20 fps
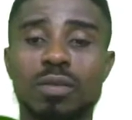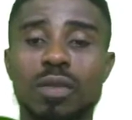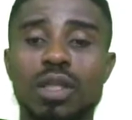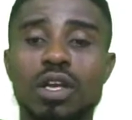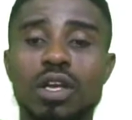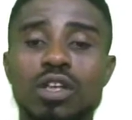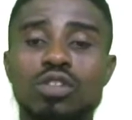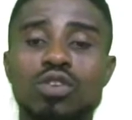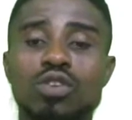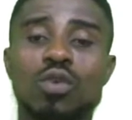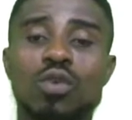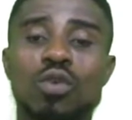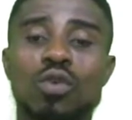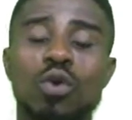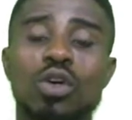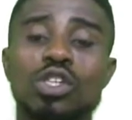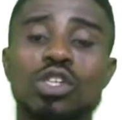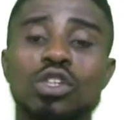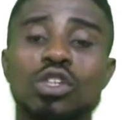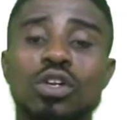So for
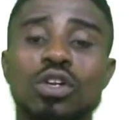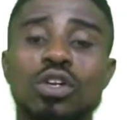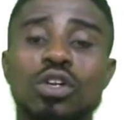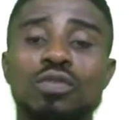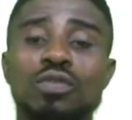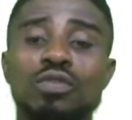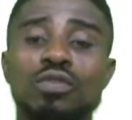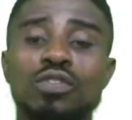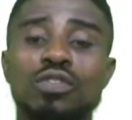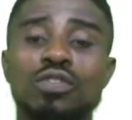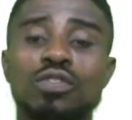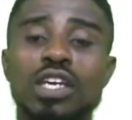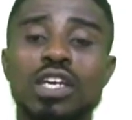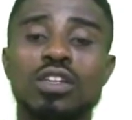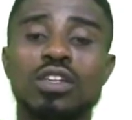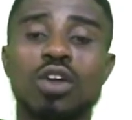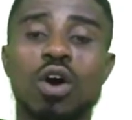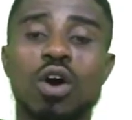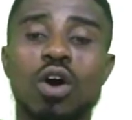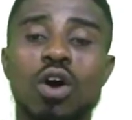question 15,
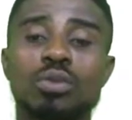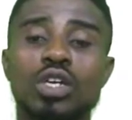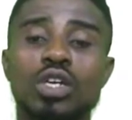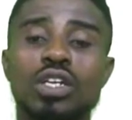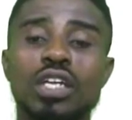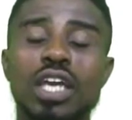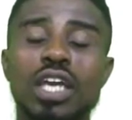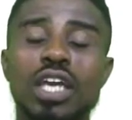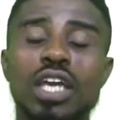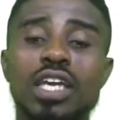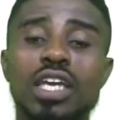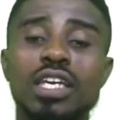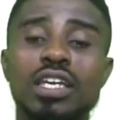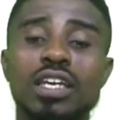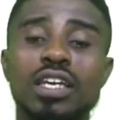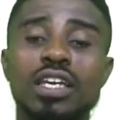option A,